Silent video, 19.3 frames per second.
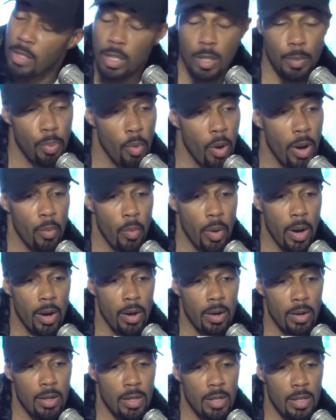To the point
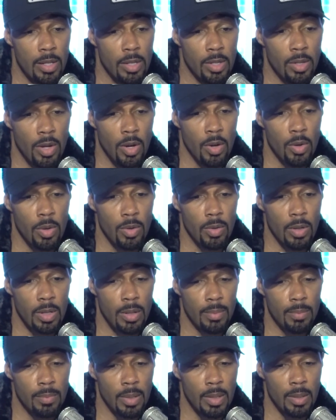where,
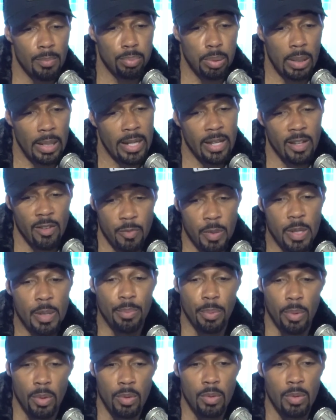plenty of
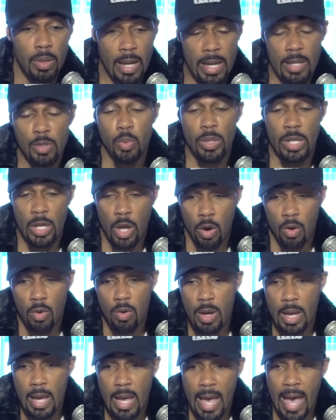people, as we know,
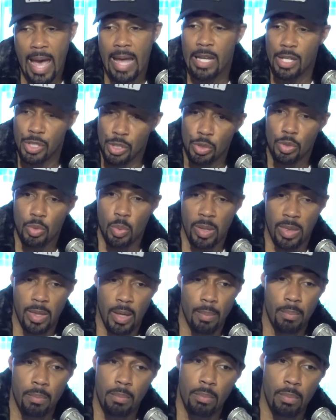had issues with
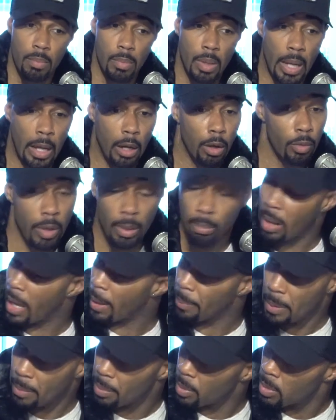him, including
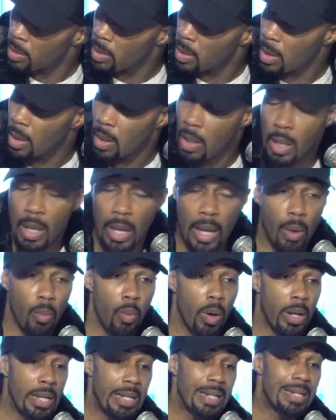black people, and
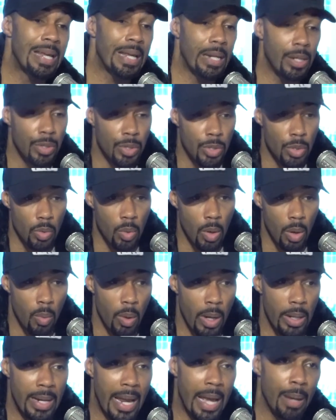what he didn't do or
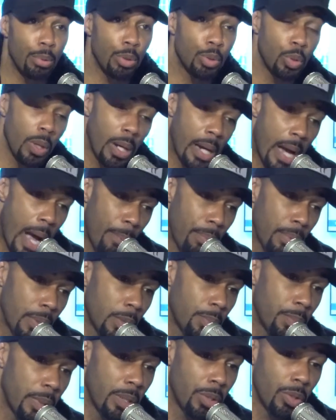wasn't able to
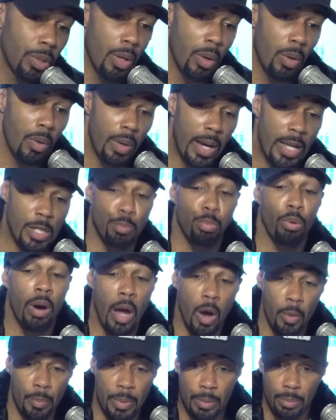accomplish. But, as
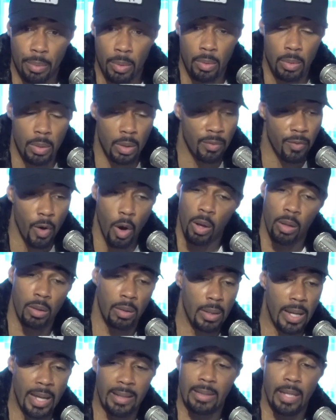brown people, of all
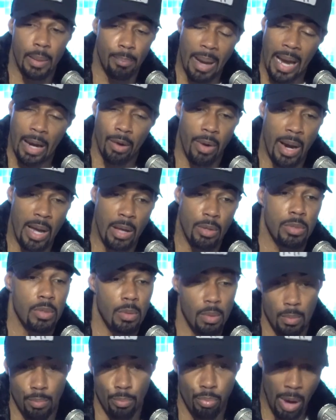ethnic backgrounds,
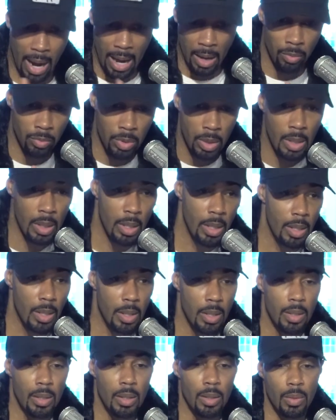brown,
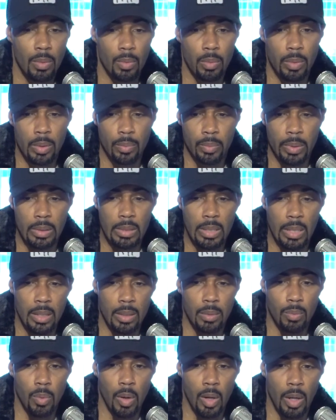we tend
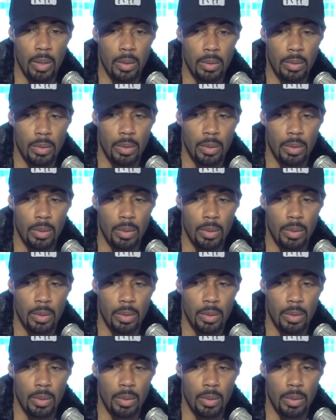to want,